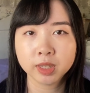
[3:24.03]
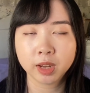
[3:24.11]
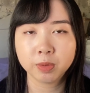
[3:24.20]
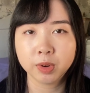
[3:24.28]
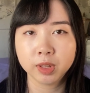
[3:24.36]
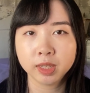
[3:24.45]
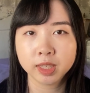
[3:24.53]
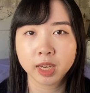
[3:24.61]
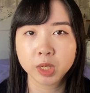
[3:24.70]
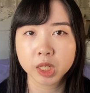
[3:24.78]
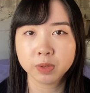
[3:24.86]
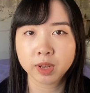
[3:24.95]
I realized I
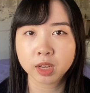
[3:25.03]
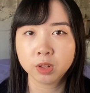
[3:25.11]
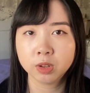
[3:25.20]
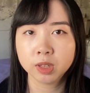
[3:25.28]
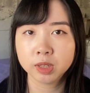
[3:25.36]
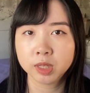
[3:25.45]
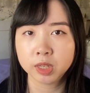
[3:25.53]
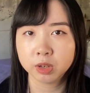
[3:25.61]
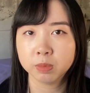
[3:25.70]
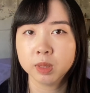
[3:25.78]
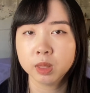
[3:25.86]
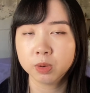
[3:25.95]
should have included a
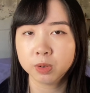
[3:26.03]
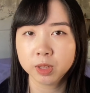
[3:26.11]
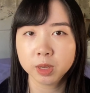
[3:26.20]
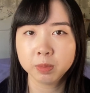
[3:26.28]
serum in the order,